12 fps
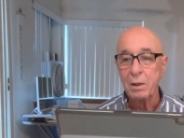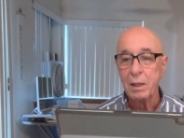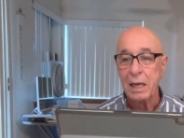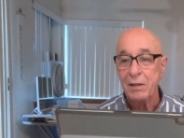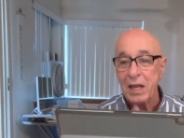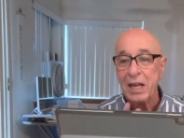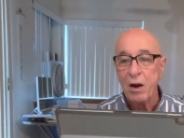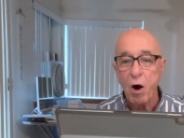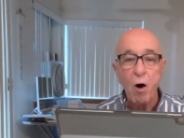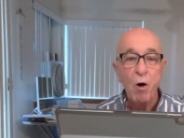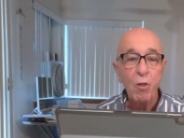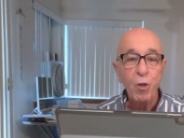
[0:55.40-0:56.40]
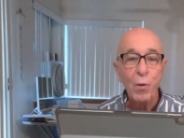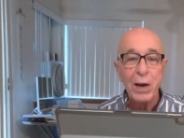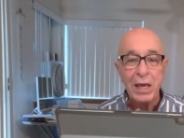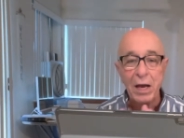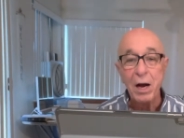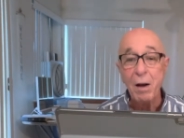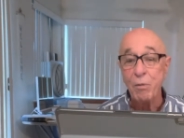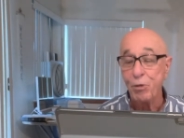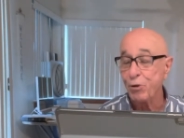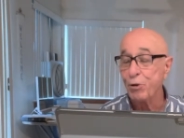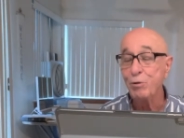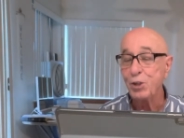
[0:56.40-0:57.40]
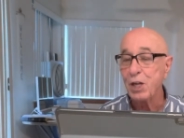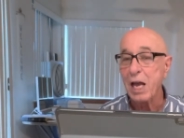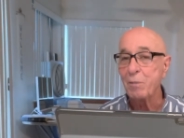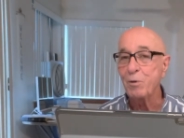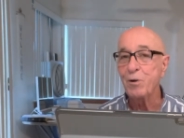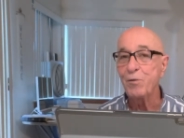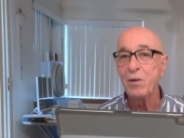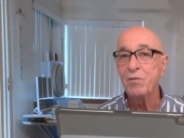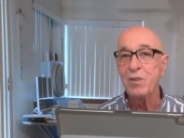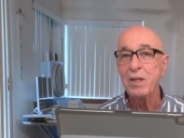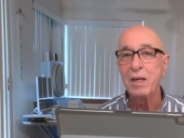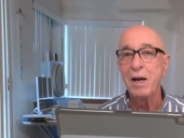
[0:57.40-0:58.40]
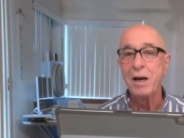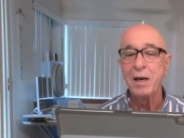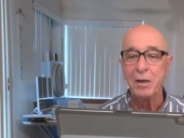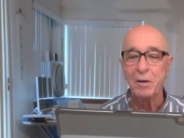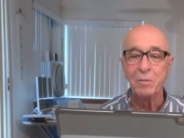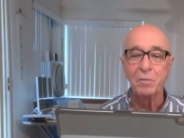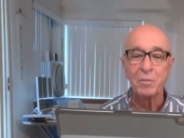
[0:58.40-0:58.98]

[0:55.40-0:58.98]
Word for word: and then all the way up through chapter 59.